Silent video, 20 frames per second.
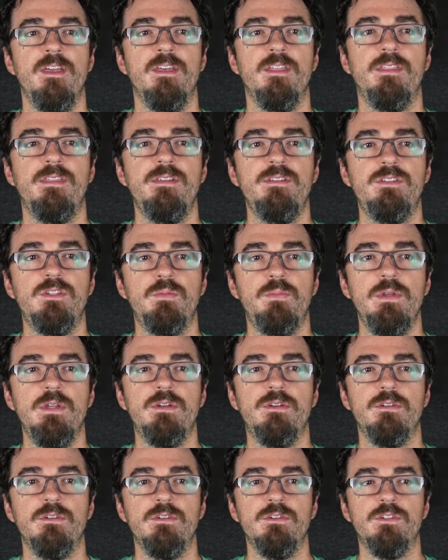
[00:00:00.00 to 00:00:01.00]
These
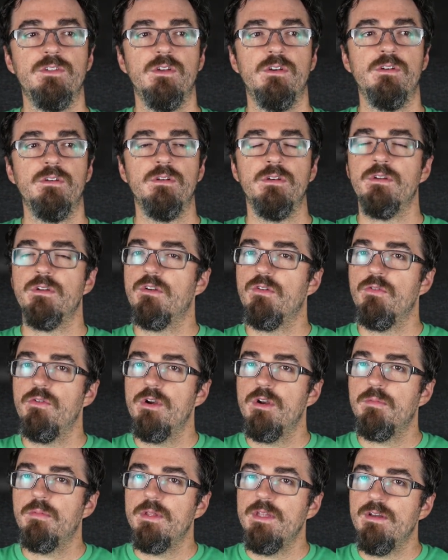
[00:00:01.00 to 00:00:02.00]
speakers are
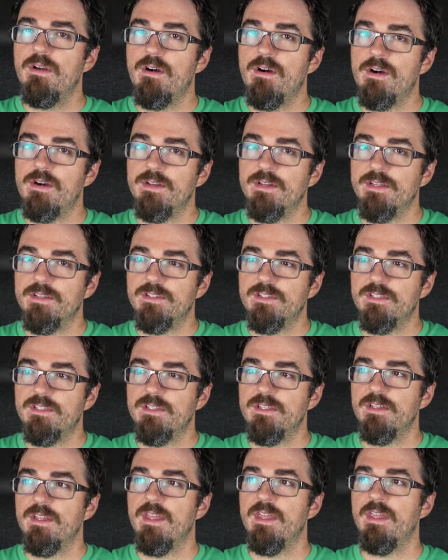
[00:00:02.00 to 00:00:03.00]
incredibly honest,
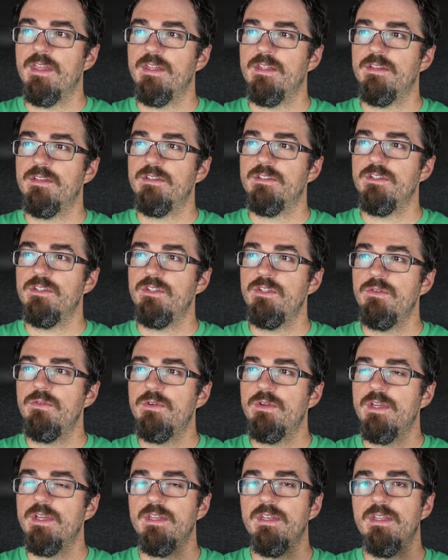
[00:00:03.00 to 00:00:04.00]
and you
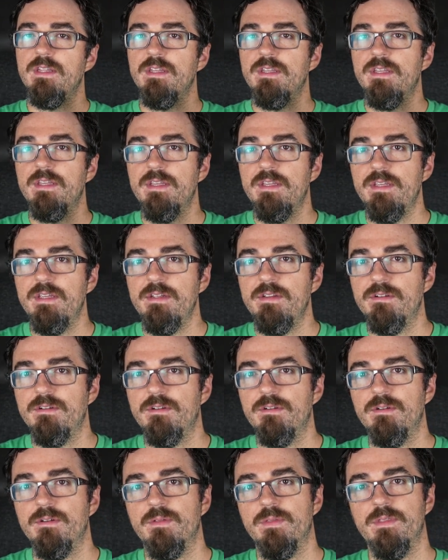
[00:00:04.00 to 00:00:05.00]
can
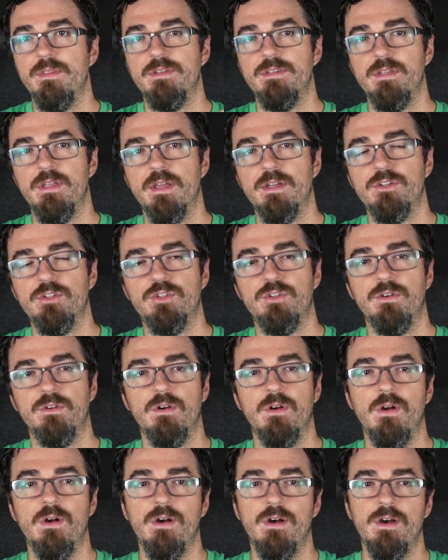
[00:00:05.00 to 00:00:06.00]
hear the texture
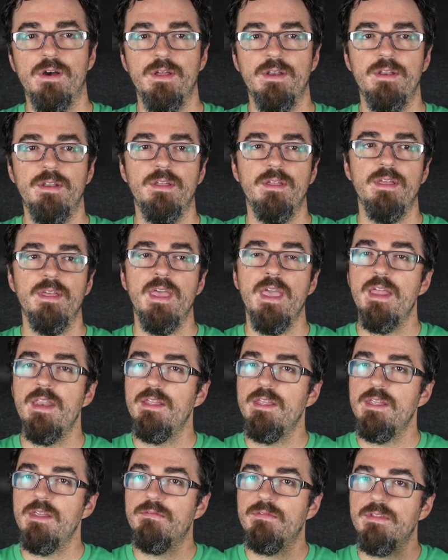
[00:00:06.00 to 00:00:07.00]
on
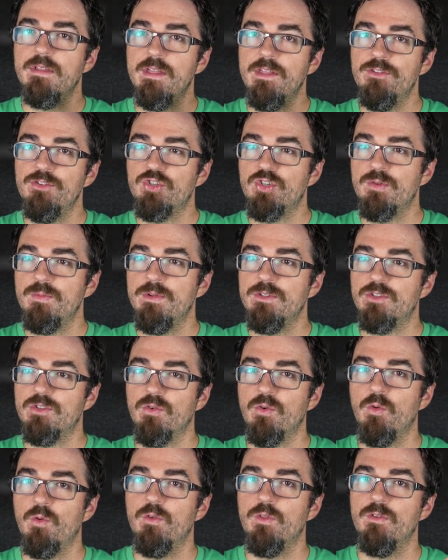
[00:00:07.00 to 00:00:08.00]
any of the instruments
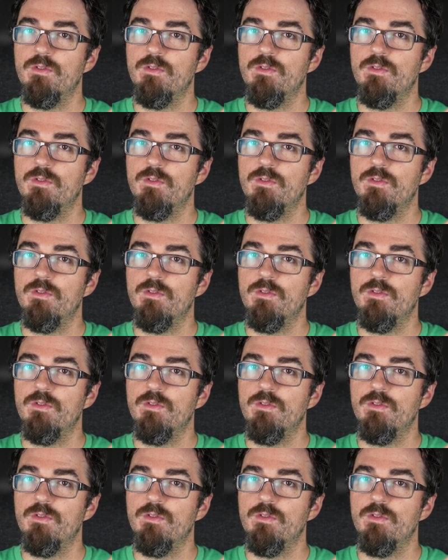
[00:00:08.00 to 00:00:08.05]
or the